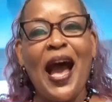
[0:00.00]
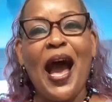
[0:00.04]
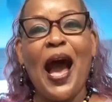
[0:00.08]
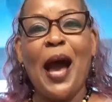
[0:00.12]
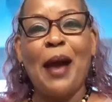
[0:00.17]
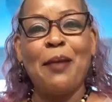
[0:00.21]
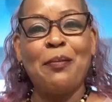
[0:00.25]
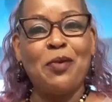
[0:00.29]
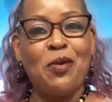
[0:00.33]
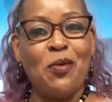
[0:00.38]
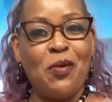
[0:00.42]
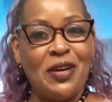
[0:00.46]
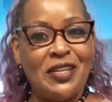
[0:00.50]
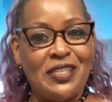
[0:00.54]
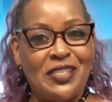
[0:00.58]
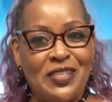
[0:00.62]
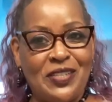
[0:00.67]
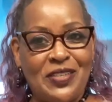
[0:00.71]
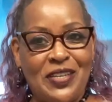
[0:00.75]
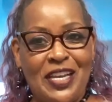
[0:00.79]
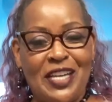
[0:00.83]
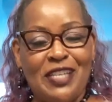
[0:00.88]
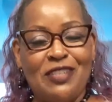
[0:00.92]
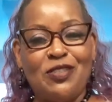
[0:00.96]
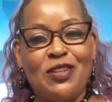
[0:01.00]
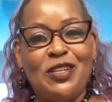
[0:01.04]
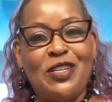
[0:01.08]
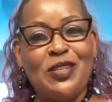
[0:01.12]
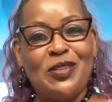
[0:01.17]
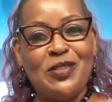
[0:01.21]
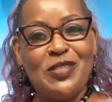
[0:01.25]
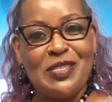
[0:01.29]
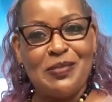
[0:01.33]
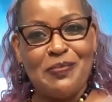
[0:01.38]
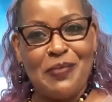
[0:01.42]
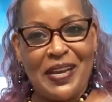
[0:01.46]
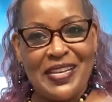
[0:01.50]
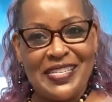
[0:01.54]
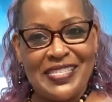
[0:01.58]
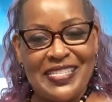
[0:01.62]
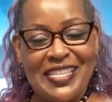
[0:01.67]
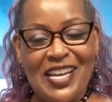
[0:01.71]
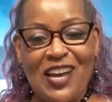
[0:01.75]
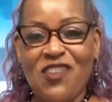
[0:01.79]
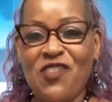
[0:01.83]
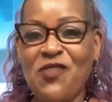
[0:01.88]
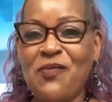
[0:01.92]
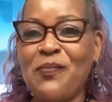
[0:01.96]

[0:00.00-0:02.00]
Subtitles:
I'm going to introduce myself.